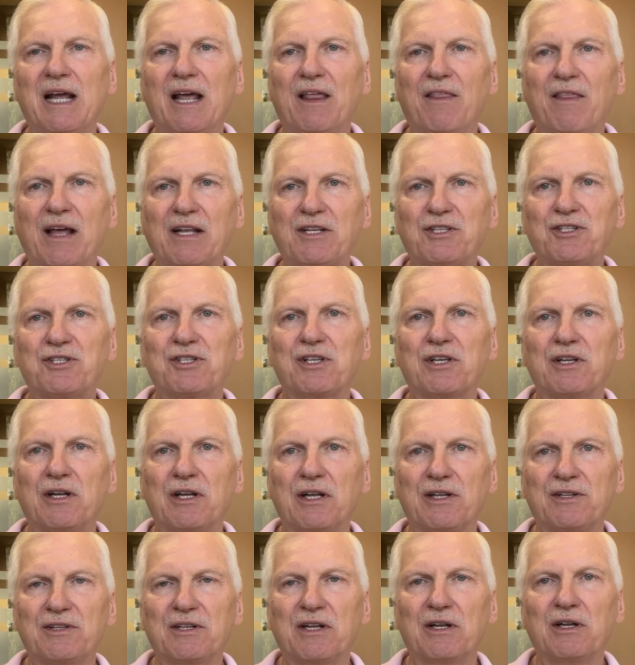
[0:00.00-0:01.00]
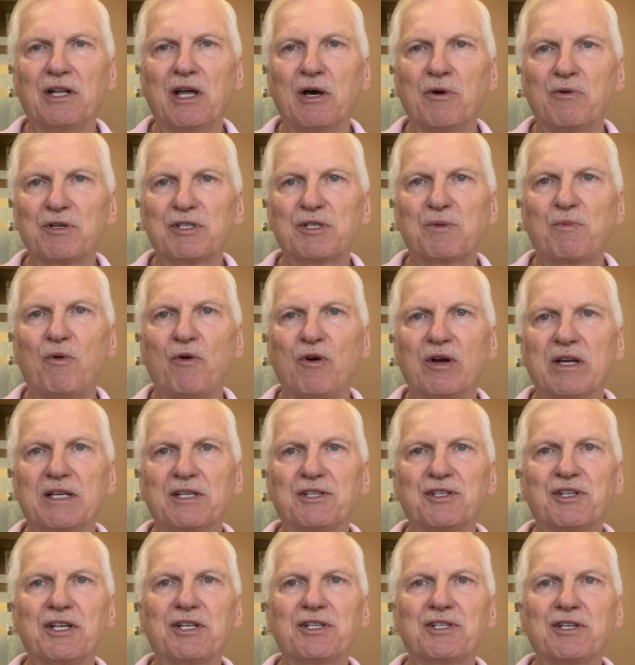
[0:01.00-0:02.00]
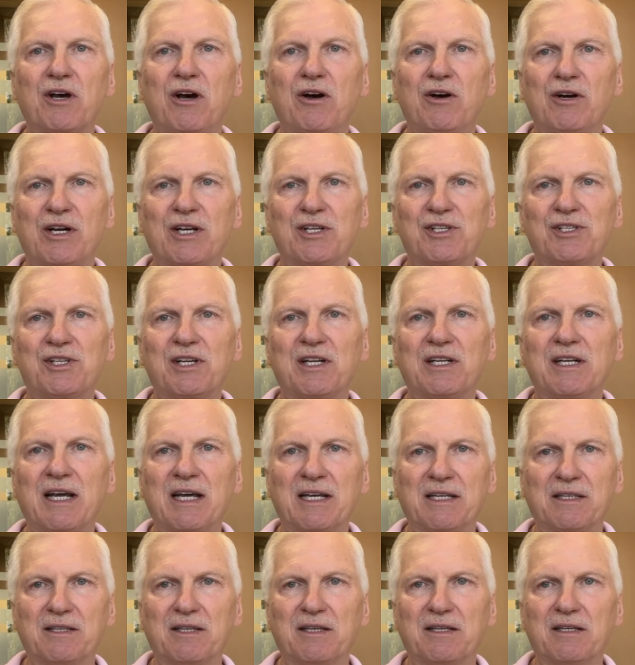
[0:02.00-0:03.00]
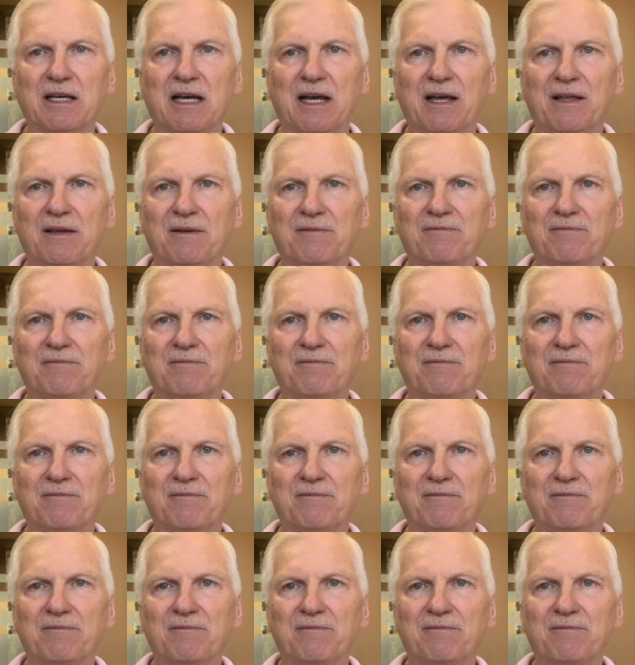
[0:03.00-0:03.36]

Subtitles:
That's the lowest point since August 9th.